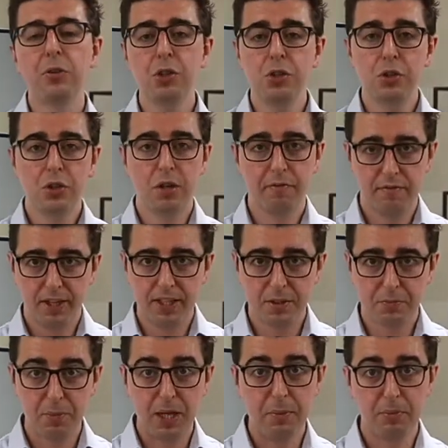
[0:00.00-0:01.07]
do you convince
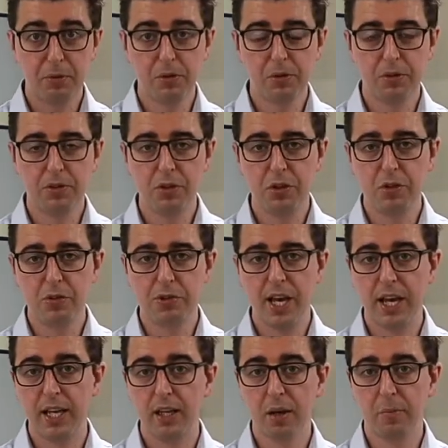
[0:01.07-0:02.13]
people to take a